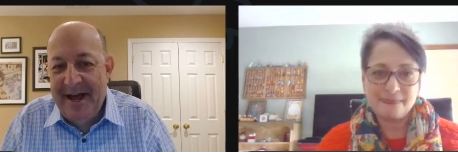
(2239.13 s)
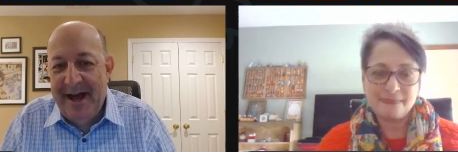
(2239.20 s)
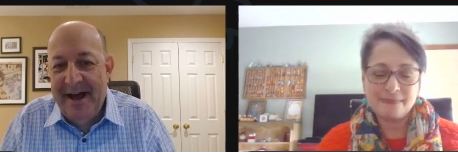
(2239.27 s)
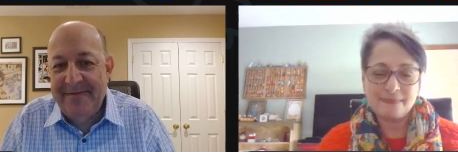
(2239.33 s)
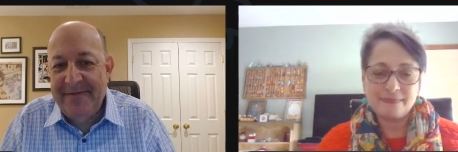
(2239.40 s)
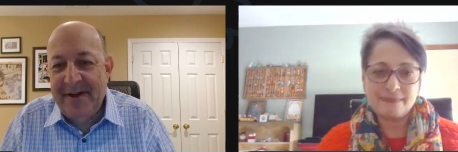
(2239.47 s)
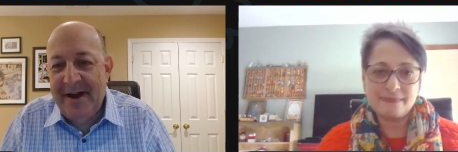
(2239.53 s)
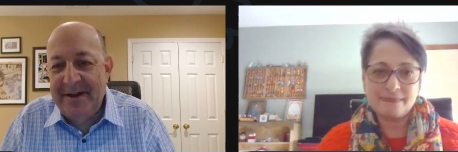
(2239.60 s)

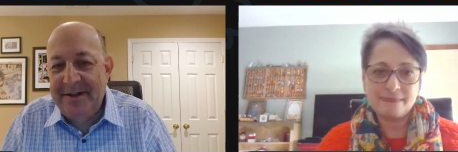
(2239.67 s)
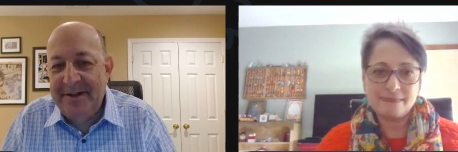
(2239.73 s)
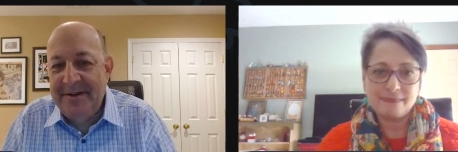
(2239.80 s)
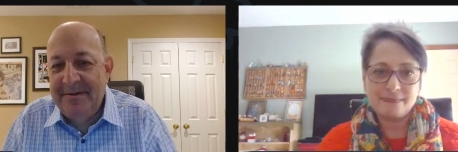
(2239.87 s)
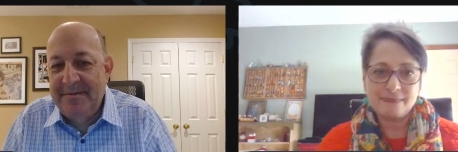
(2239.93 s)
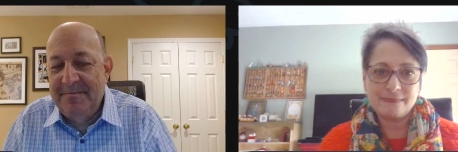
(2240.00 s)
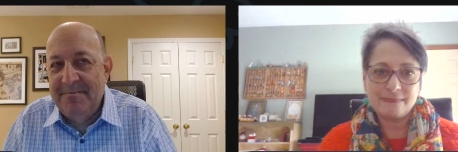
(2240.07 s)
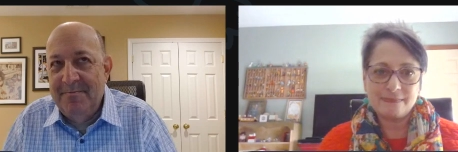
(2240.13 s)
Speaker 1: I've
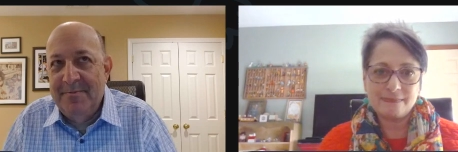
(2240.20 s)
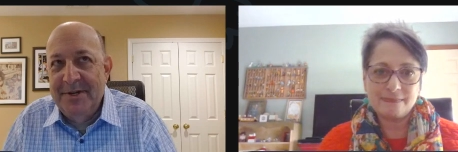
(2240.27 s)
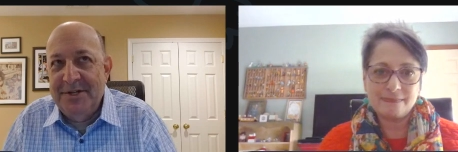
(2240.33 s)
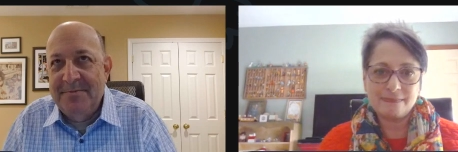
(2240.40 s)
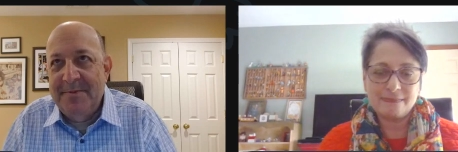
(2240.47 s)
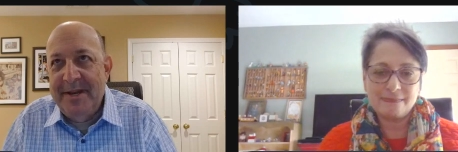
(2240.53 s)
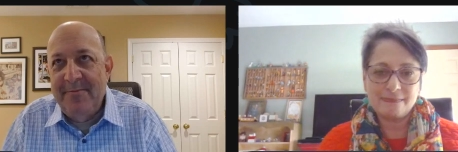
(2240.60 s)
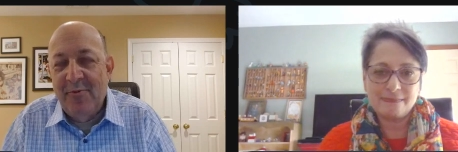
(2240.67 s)
gotten
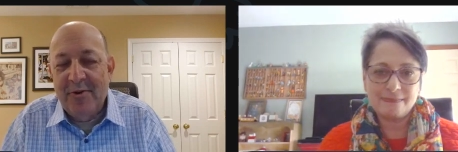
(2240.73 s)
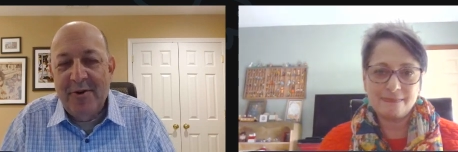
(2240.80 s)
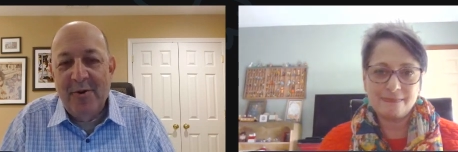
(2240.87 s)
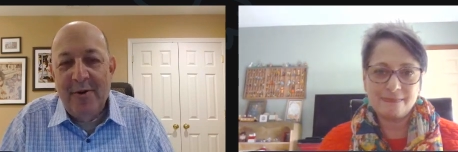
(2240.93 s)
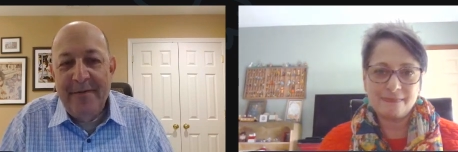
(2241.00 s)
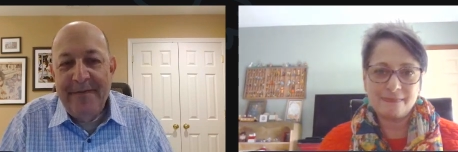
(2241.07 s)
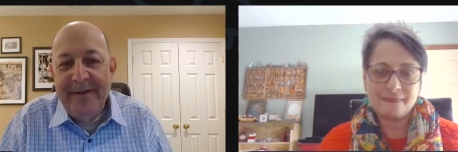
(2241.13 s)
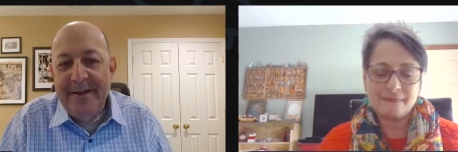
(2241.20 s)
much many more
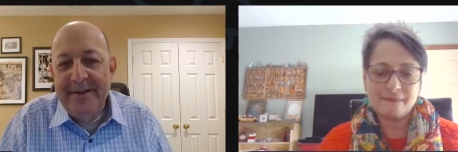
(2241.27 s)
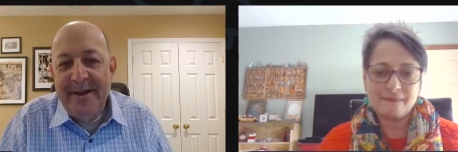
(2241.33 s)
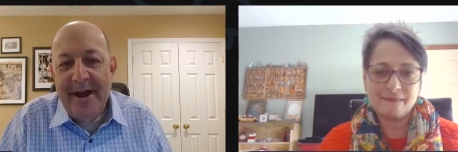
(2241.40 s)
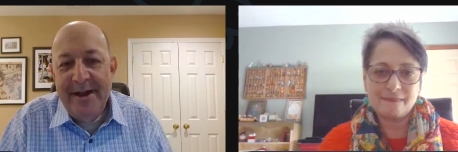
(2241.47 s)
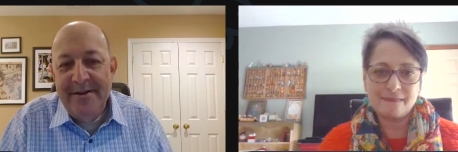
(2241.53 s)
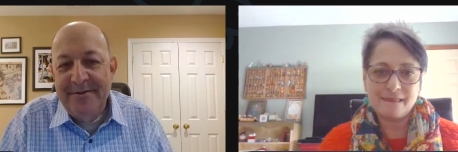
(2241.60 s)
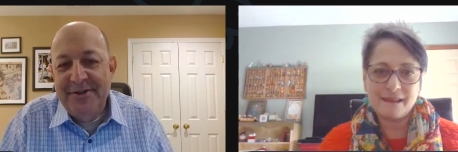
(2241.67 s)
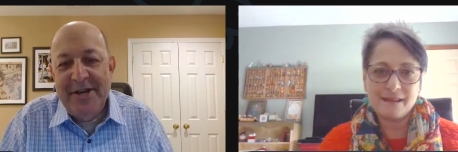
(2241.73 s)
coffee and
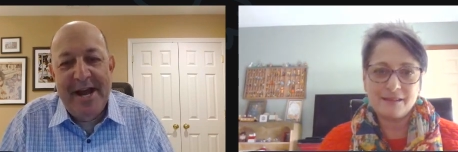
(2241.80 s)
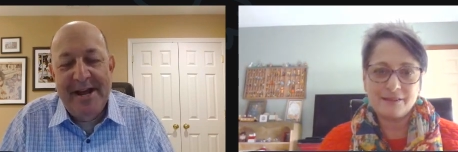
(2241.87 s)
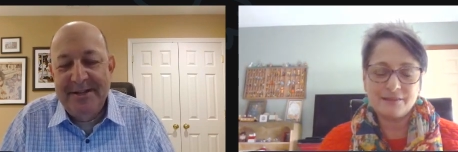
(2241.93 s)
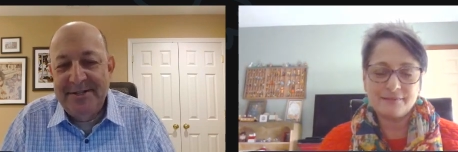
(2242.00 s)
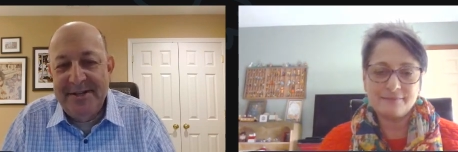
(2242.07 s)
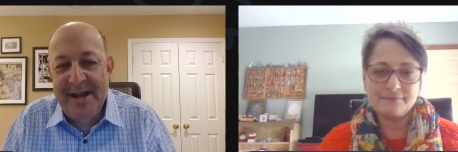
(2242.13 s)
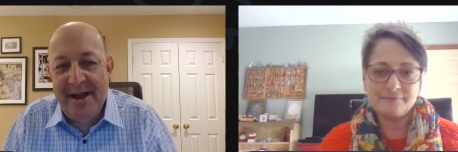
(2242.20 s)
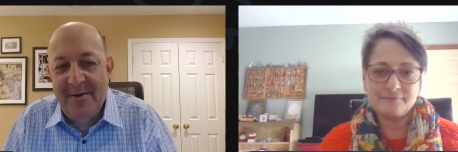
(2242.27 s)
diner
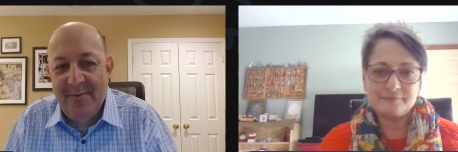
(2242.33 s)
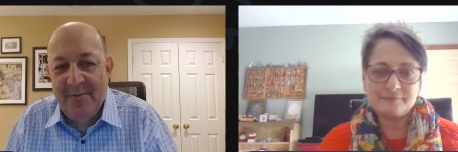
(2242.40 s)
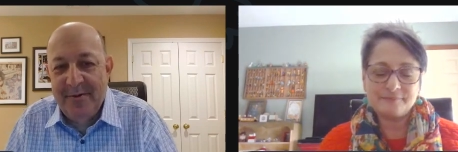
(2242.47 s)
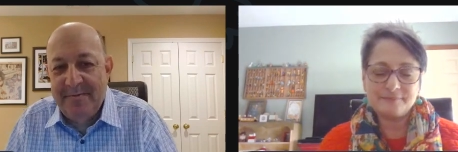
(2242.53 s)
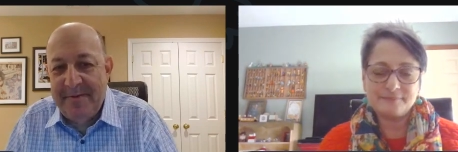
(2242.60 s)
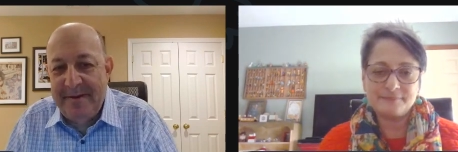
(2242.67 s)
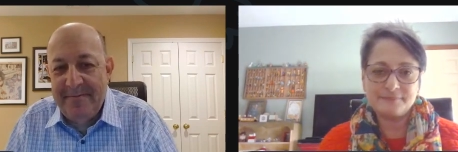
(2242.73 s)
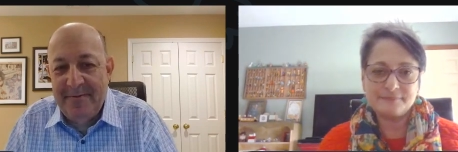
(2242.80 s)
chats now
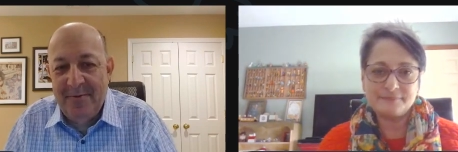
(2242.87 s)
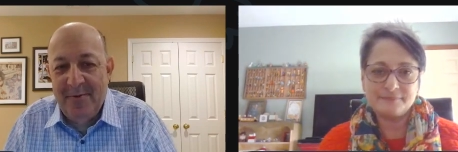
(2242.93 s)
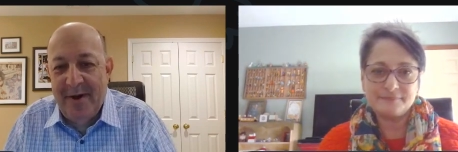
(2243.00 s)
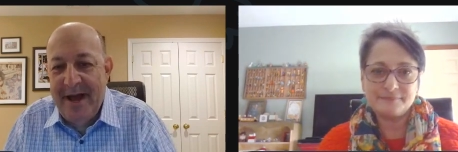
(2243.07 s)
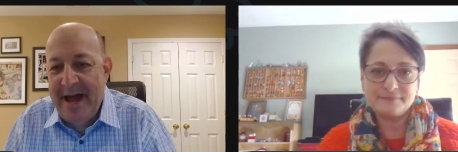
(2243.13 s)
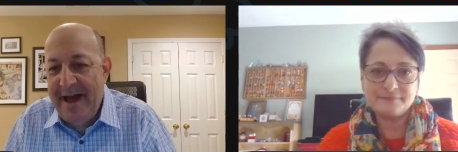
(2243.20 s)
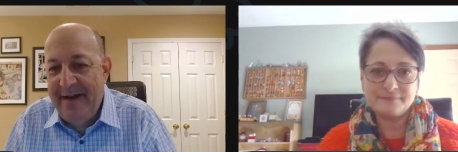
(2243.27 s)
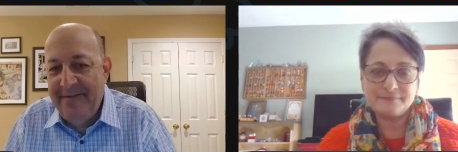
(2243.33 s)
with people who
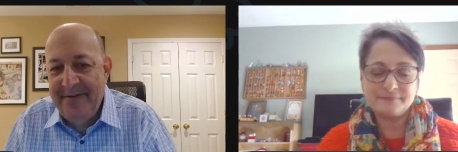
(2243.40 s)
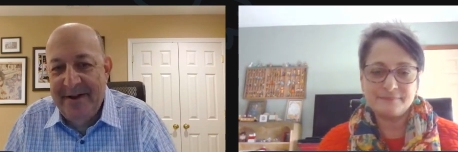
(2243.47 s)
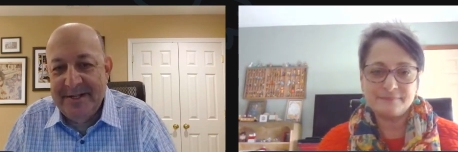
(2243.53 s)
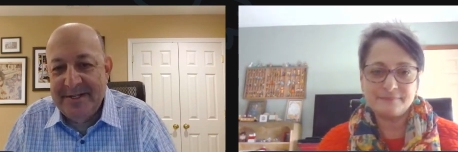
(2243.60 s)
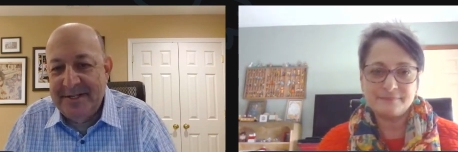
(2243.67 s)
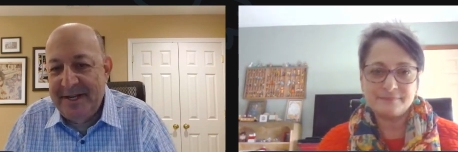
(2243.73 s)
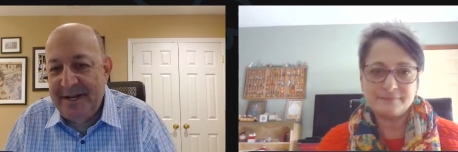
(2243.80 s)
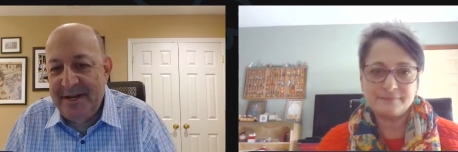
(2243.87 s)
I have
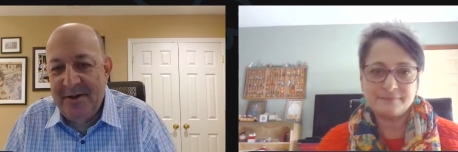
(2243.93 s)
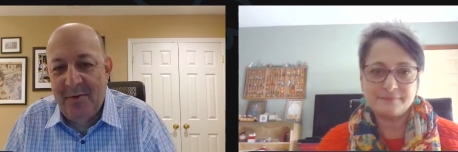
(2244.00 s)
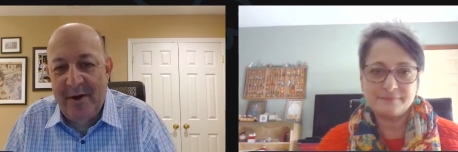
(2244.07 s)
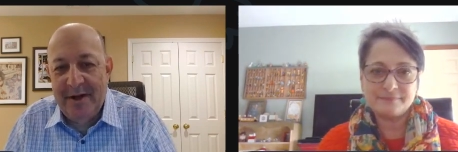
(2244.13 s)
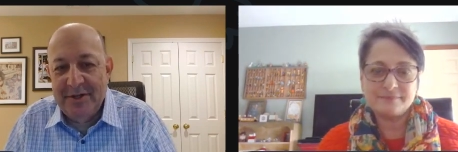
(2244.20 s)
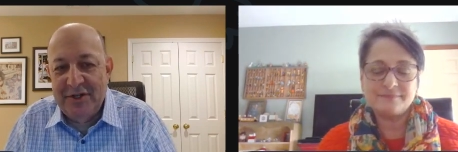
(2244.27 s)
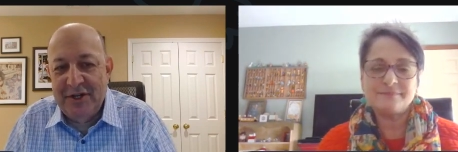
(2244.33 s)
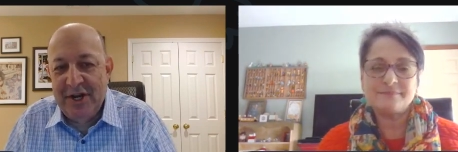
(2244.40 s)
not seen in a
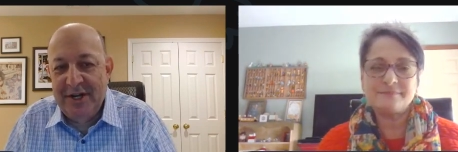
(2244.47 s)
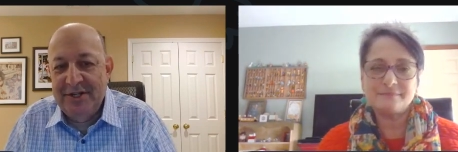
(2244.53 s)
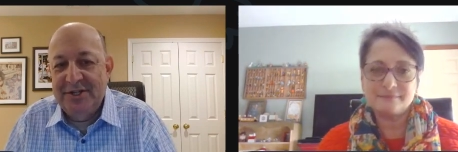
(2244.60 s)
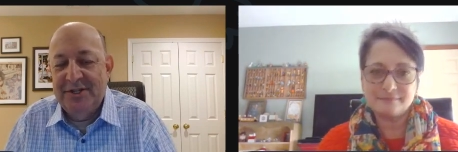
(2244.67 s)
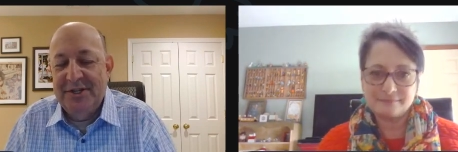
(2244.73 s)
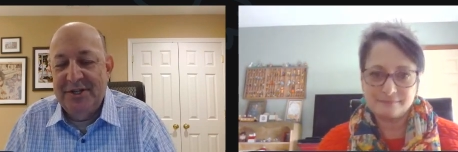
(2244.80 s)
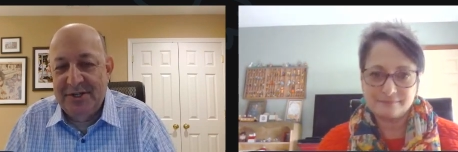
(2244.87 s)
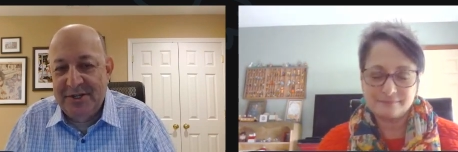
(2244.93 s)
while
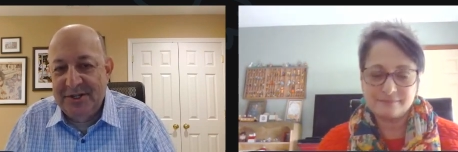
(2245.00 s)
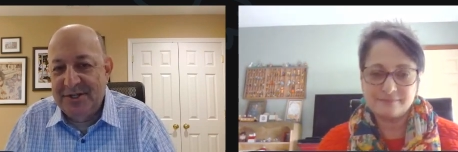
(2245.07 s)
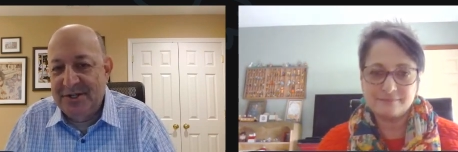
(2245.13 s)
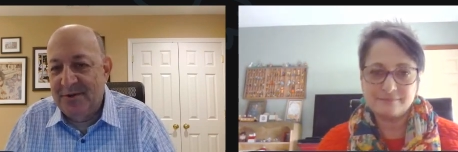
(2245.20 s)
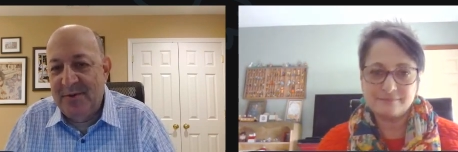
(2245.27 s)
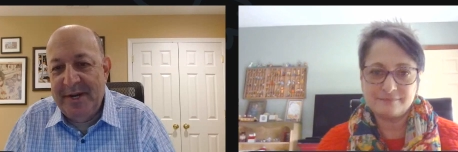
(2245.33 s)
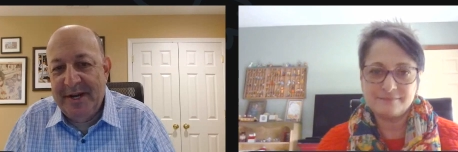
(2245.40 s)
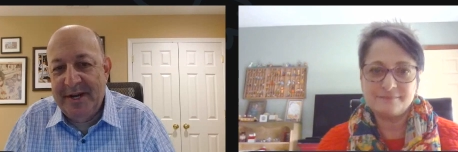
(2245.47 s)
just to, just
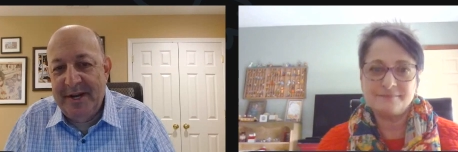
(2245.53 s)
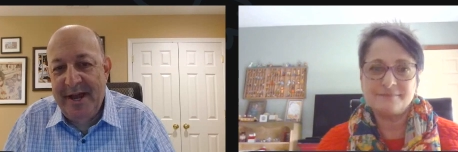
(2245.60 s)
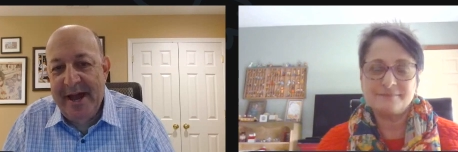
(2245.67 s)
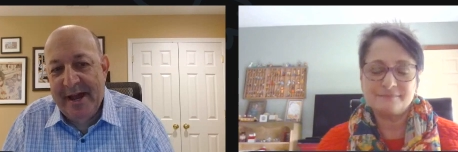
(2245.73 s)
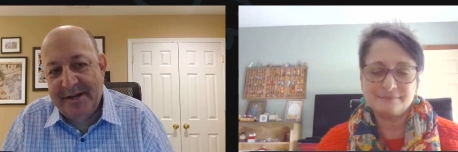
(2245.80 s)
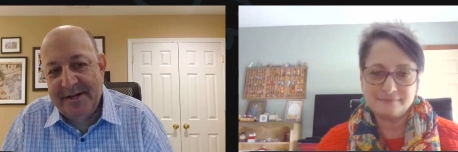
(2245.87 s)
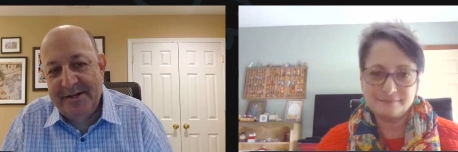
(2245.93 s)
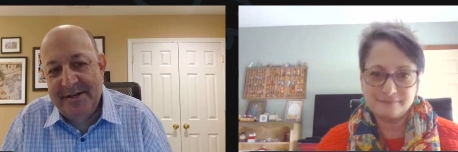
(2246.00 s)
to reconnect.